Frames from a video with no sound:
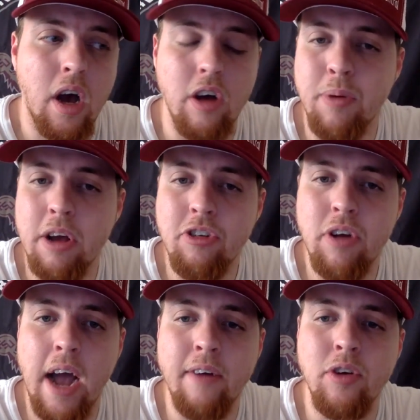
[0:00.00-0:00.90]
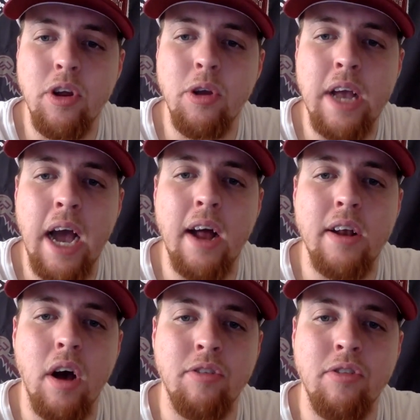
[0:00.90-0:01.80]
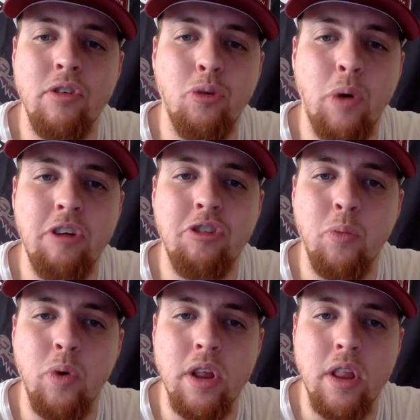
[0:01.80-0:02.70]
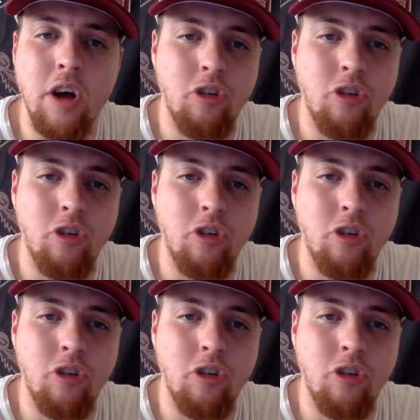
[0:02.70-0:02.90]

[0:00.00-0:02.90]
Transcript: especially after you got a situation with